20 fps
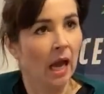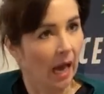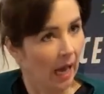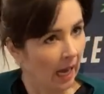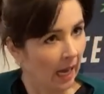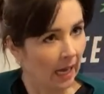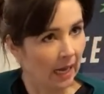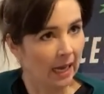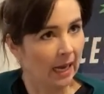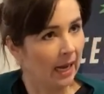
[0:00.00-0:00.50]

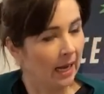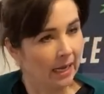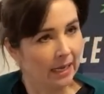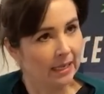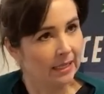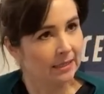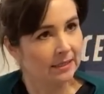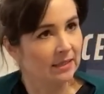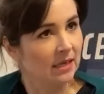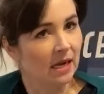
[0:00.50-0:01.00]

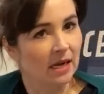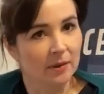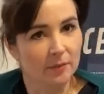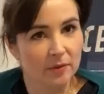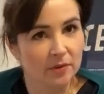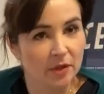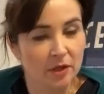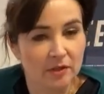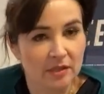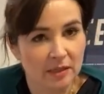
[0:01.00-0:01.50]
And I
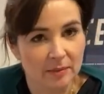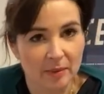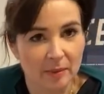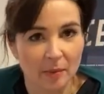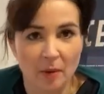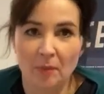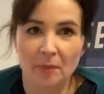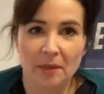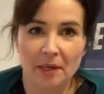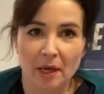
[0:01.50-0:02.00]
will no doubt be
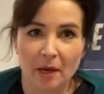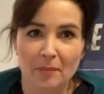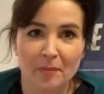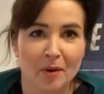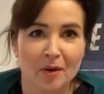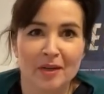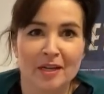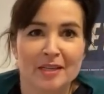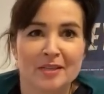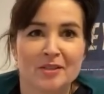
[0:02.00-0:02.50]
popping up
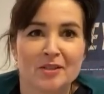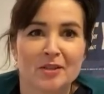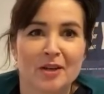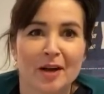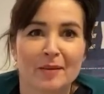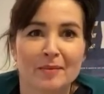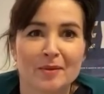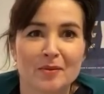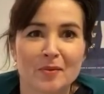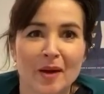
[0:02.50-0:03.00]
on
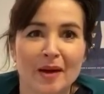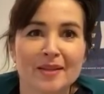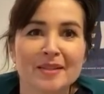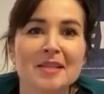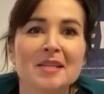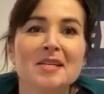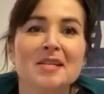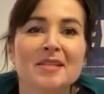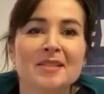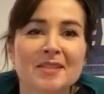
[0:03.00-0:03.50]
Instagram as well.
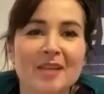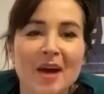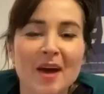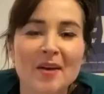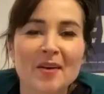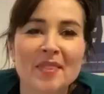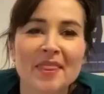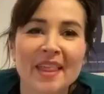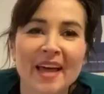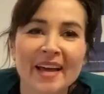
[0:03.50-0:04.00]
So
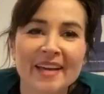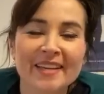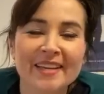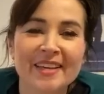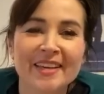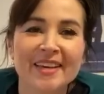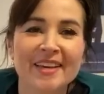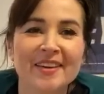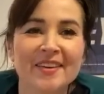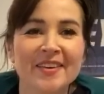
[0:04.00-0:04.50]

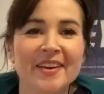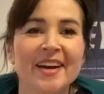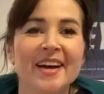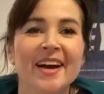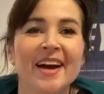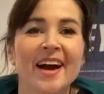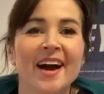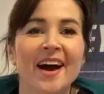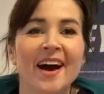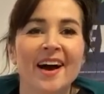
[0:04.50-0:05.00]
thank you
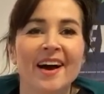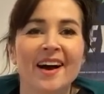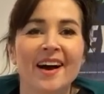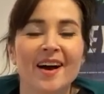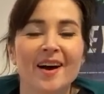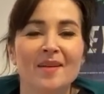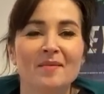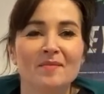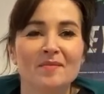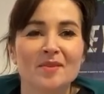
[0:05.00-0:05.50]

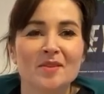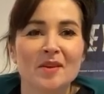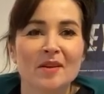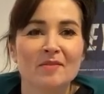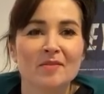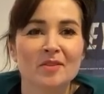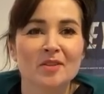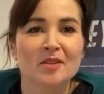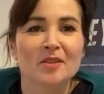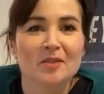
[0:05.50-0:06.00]
um, to
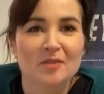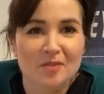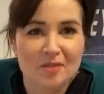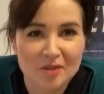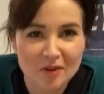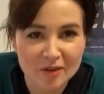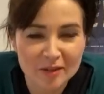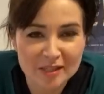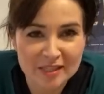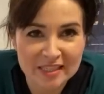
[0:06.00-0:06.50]
everyone who
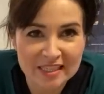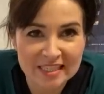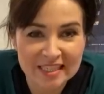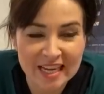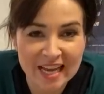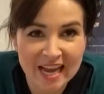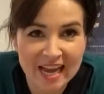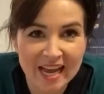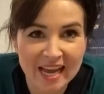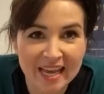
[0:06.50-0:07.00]
joined
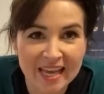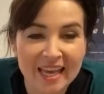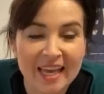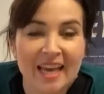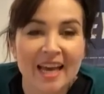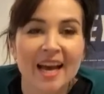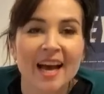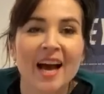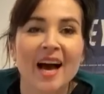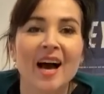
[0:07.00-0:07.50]
today.
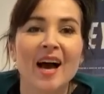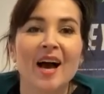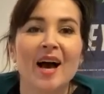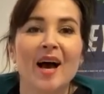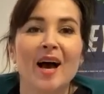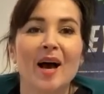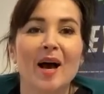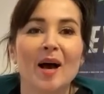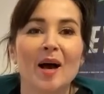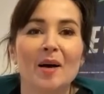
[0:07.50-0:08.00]

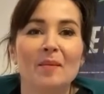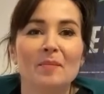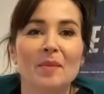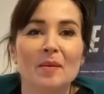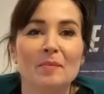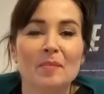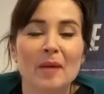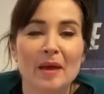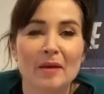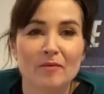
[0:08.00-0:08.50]
Um,
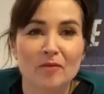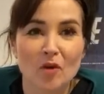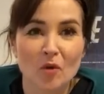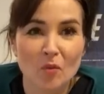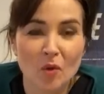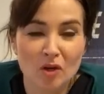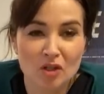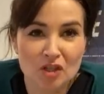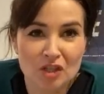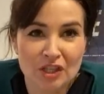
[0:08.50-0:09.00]
if you're
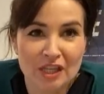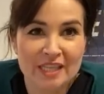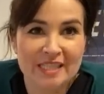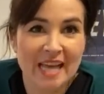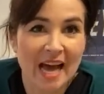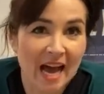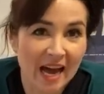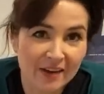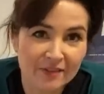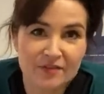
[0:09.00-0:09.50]
watching this
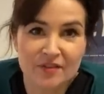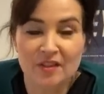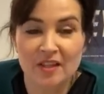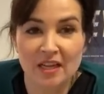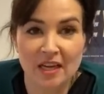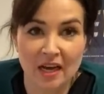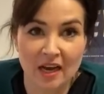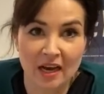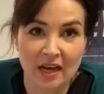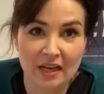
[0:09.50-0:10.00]
after the
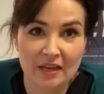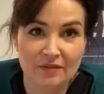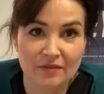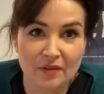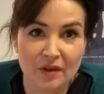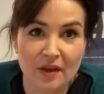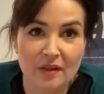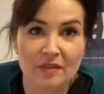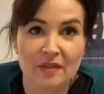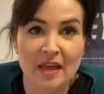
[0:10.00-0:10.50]
live,
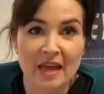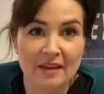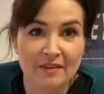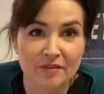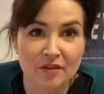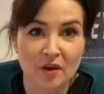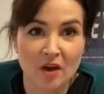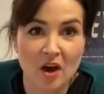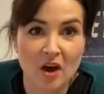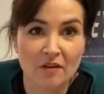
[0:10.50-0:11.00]

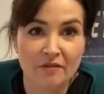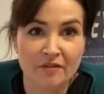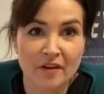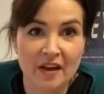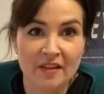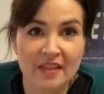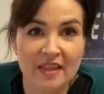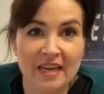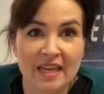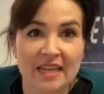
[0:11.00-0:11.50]
if you can't
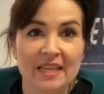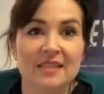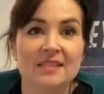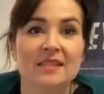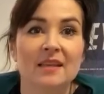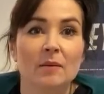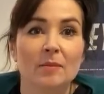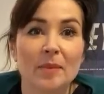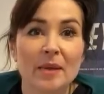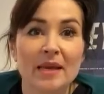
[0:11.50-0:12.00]
find the links,
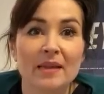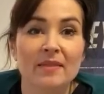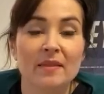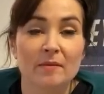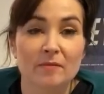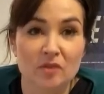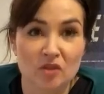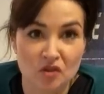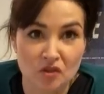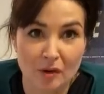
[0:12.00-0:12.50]
they'll be in the
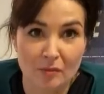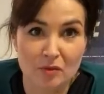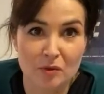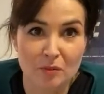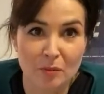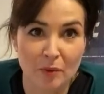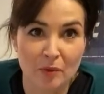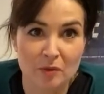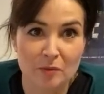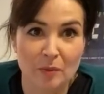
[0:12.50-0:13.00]
description
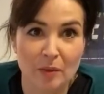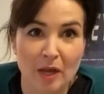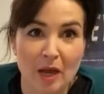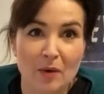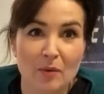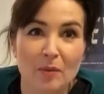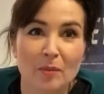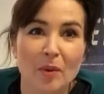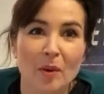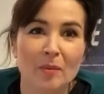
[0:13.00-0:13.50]
box below.
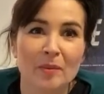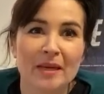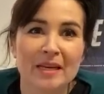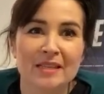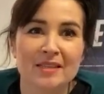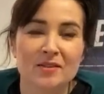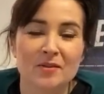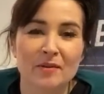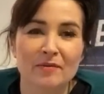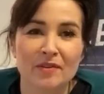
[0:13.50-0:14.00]
We'll pop
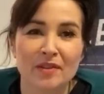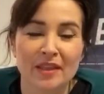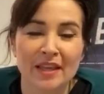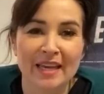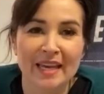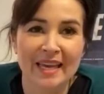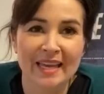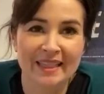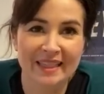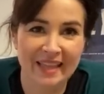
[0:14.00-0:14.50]
links to
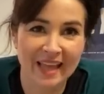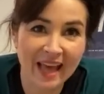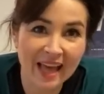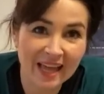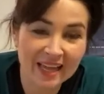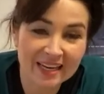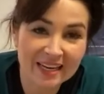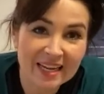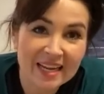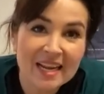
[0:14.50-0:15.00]
everything in
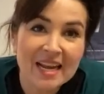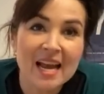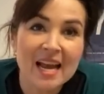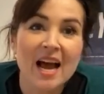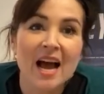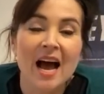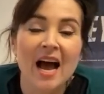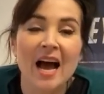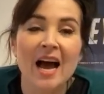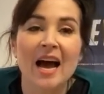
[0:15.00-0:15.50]
then.
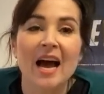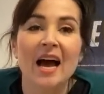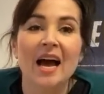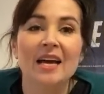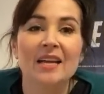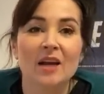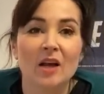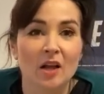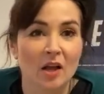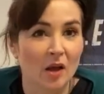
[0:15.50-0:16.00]

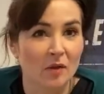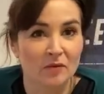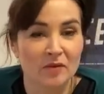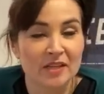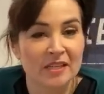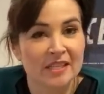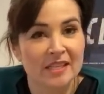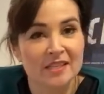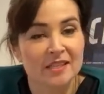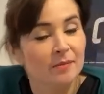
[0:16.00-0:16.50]
And I'll
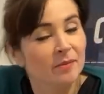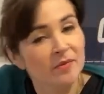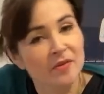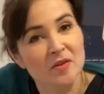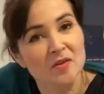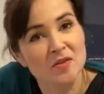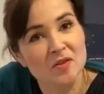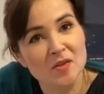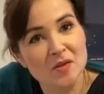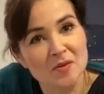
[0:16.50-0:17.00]
hopefully see some of
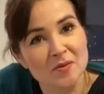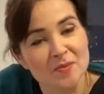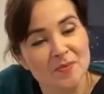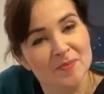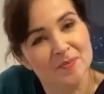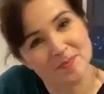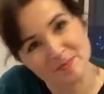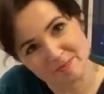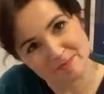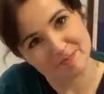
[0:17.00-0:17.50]
you soon.
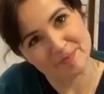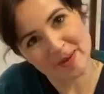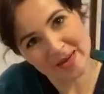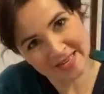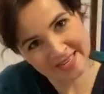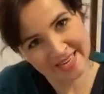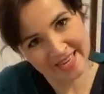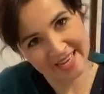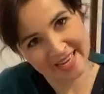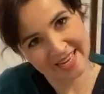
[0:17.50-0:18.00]

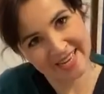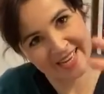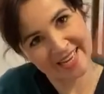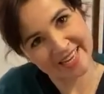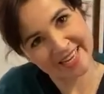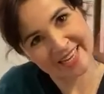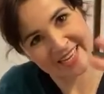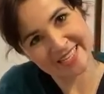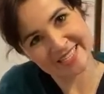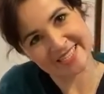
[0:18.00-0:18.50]
Bye,
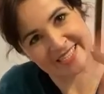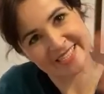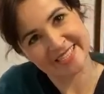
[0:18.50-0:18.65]
guys.